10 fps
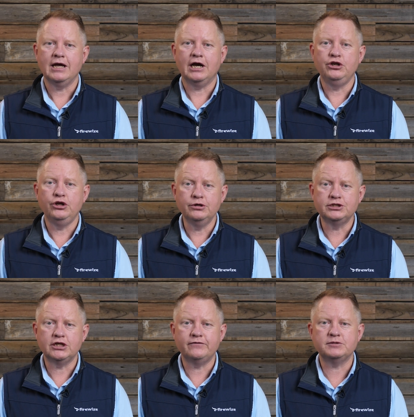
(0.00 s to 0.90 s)
a new
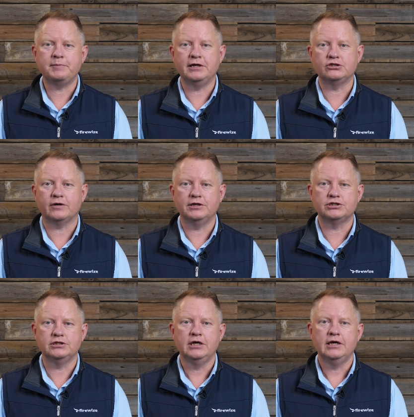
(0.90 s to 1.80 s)
service
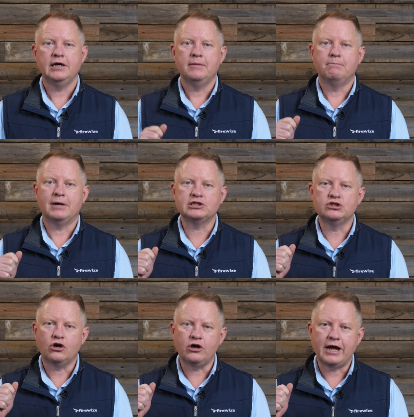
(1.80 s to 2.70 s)
penetration must not